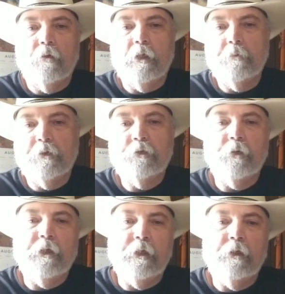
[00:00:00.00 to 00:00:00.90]
in
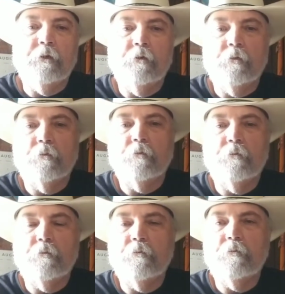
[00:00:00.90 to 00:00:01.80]
between
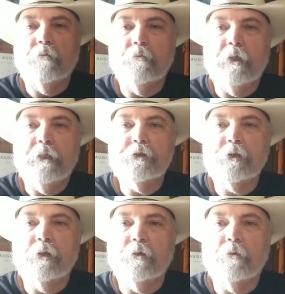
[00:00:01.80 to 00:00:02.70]
each
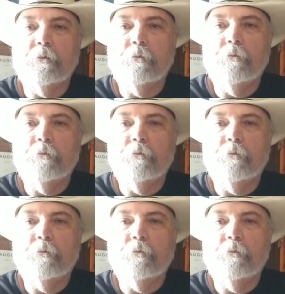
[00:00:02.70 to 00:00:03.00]
little